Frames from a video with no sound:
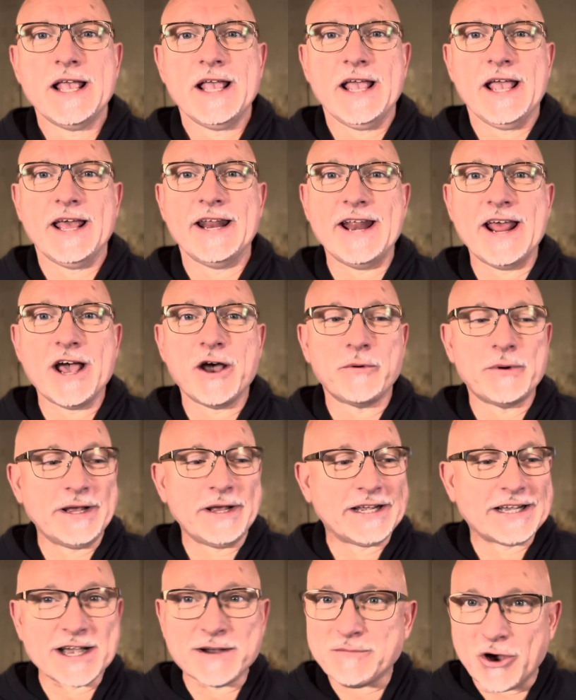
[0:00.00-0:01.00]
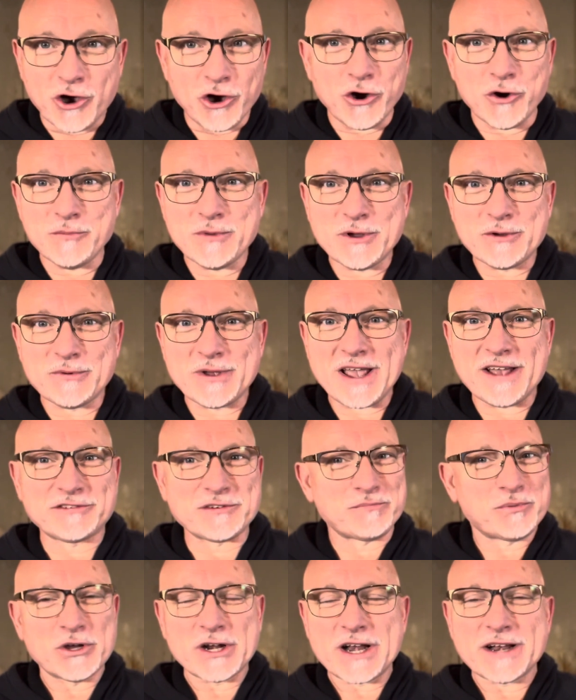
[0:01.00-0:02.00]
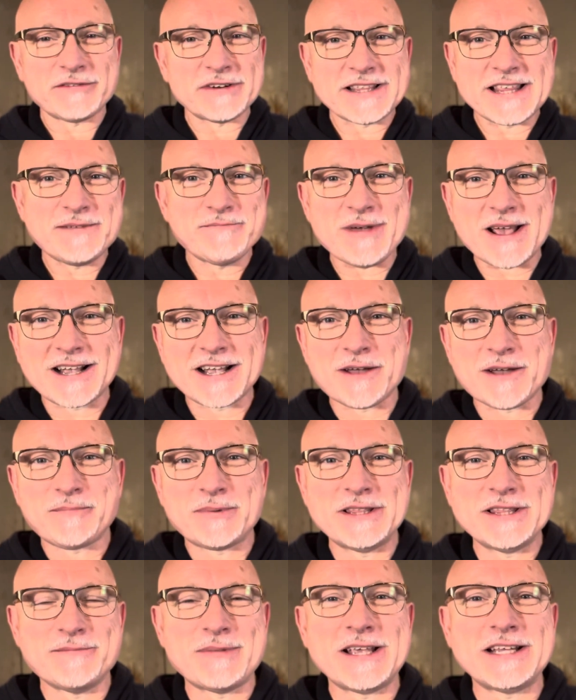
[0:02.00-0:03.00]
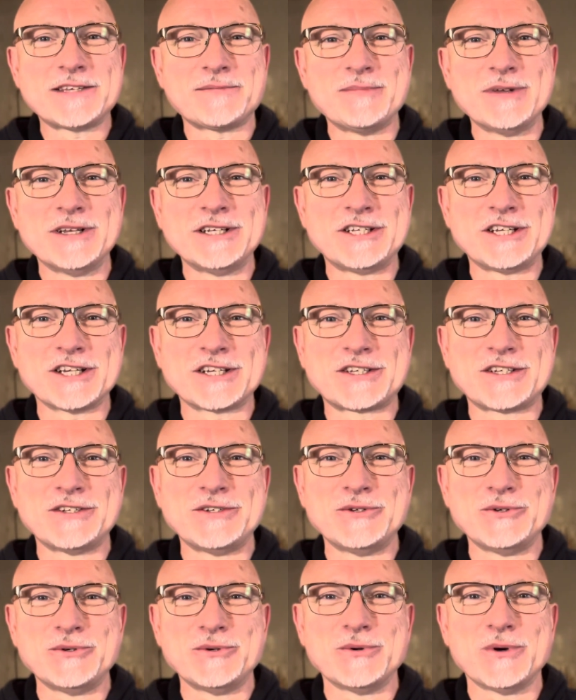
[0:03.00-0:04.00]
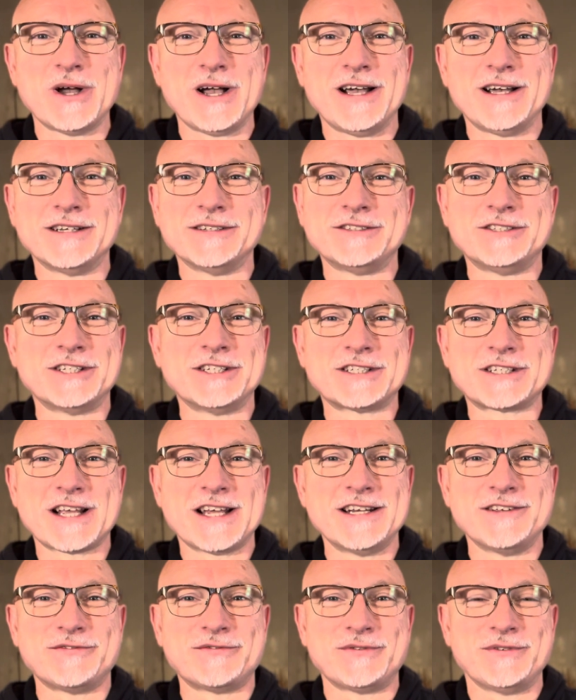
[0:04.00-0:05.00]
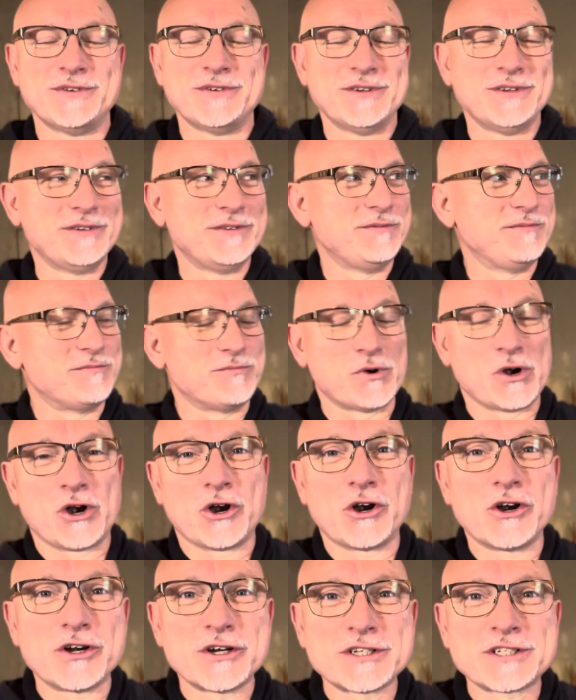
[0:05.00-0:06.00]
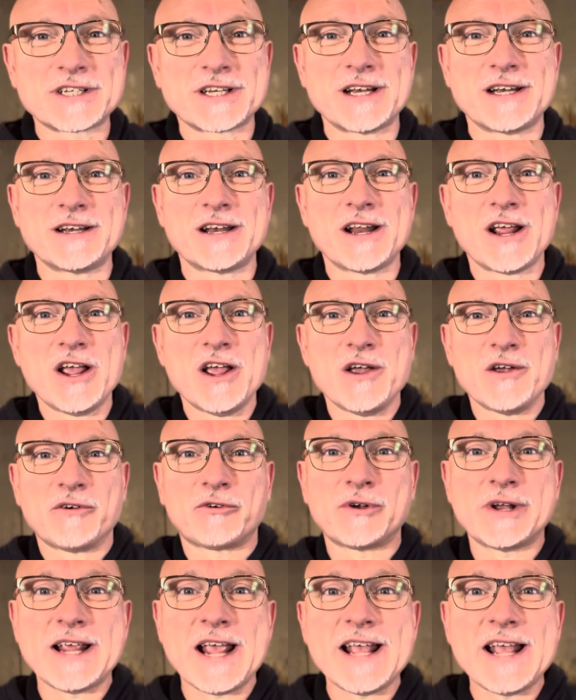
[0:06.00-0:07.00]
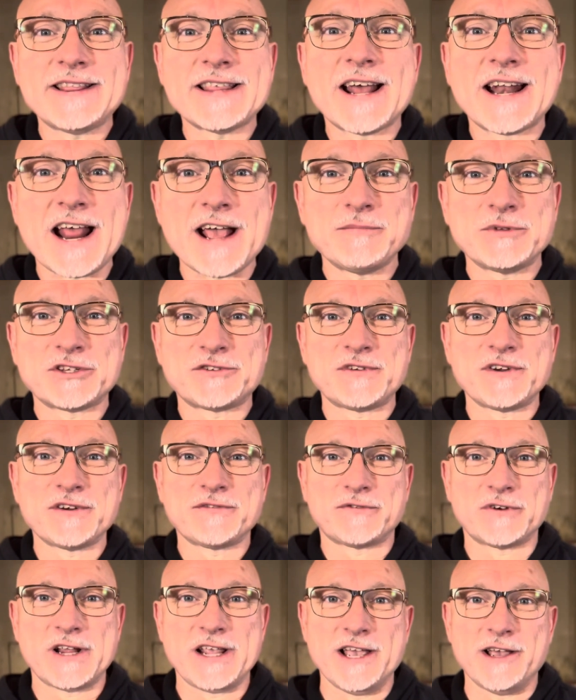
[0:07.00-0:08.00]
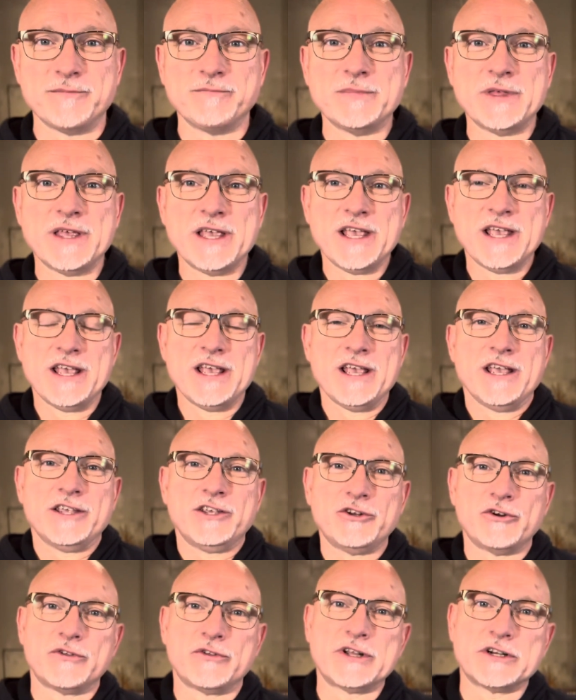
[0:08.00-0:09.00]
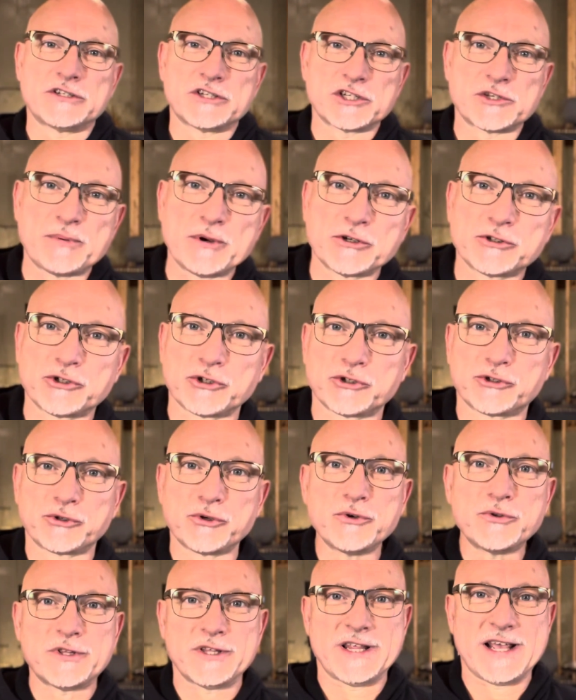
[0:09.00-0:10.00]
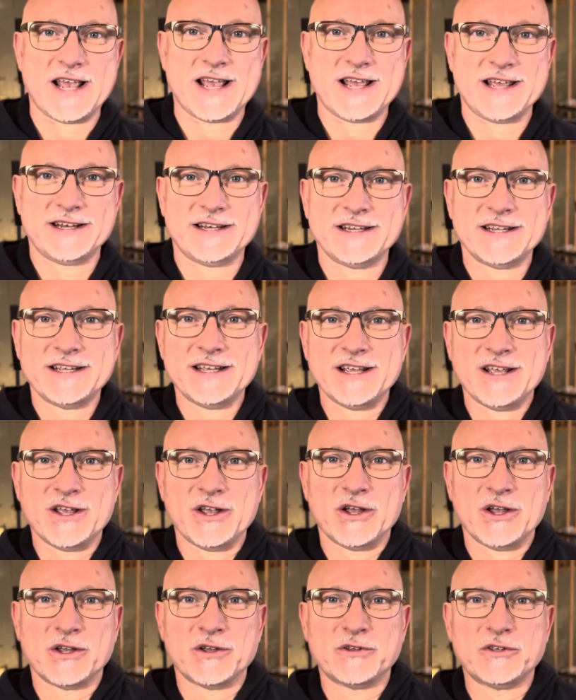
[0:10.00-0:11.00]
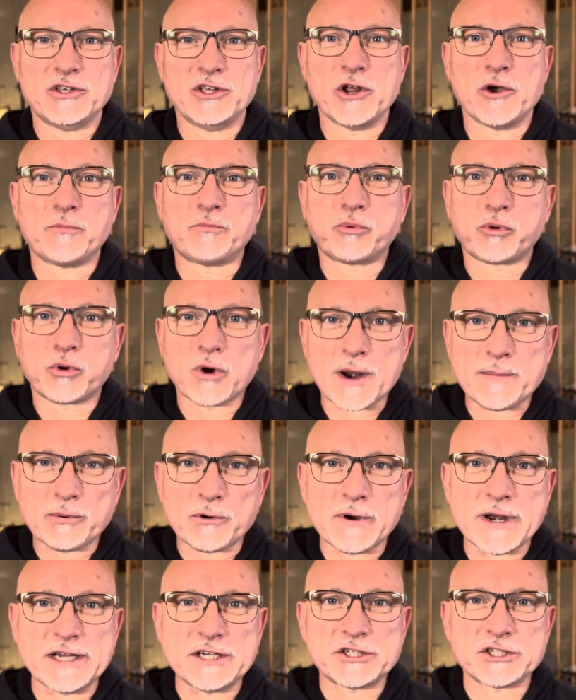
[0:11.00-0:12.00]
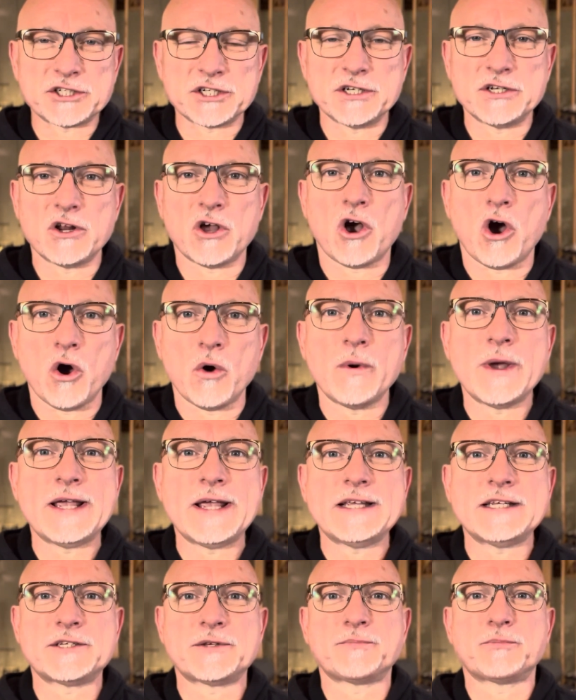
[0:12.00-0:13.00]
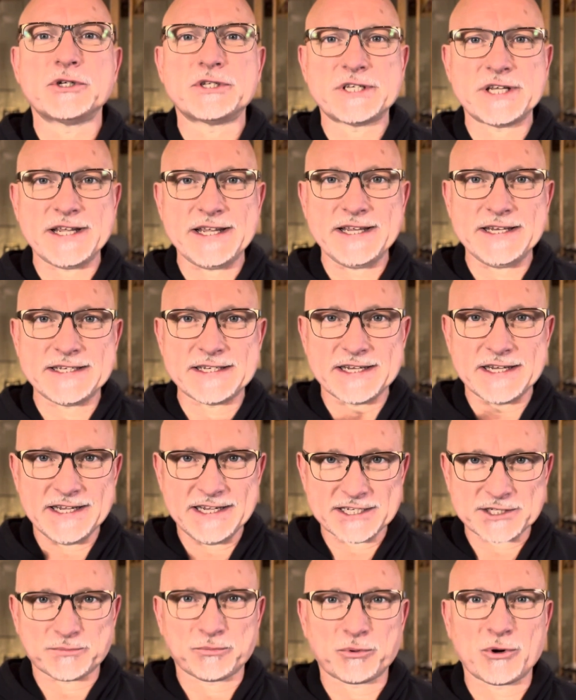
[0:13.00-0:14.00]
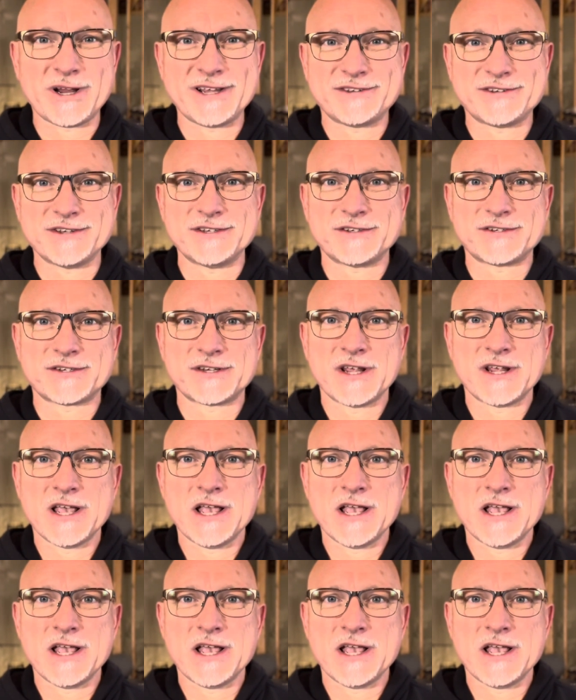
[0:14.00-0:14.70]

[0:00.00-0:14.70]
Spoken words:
And now we come home and we have to put everything back up in the basement just to just kind of rehearse and create that atmosphere for Him. You know, there's a spiritual truth to that. You know, preparation always precedes His presence.